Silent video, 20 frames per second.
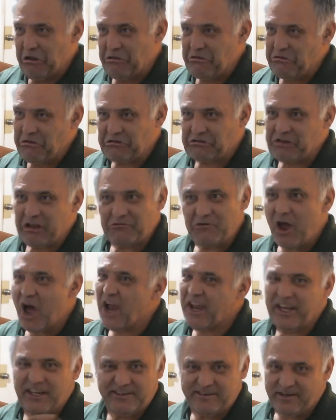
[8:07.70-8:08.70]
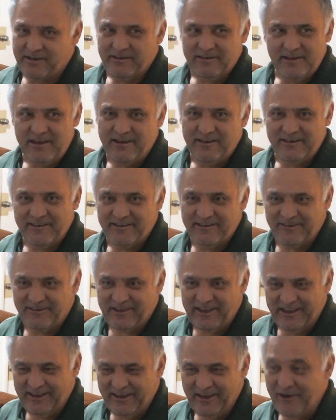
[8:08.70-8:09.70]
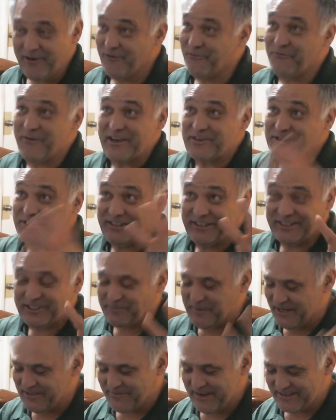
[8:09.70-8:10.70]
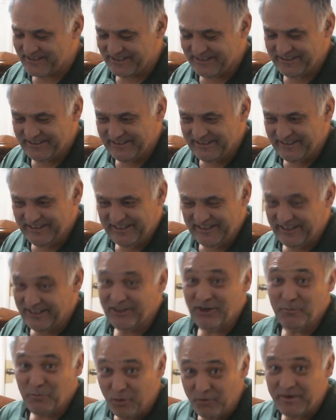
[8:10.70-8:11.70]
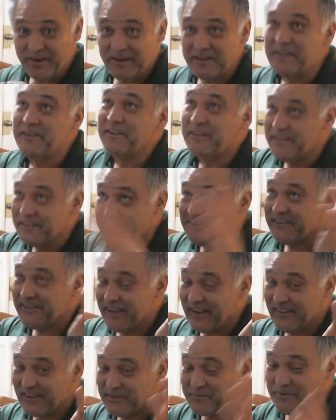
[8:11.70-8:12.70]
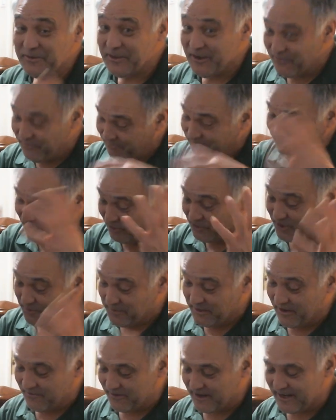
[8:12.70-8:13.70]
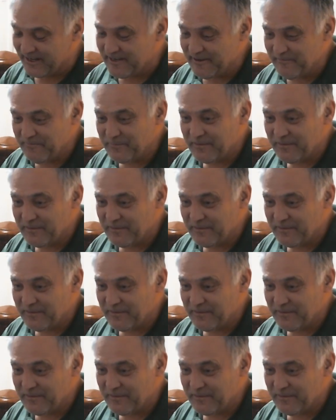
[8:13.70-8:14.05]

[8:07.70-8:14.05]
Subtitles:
just a rocket, okay, or a vessel, a space vessel, moving at the close speed of light.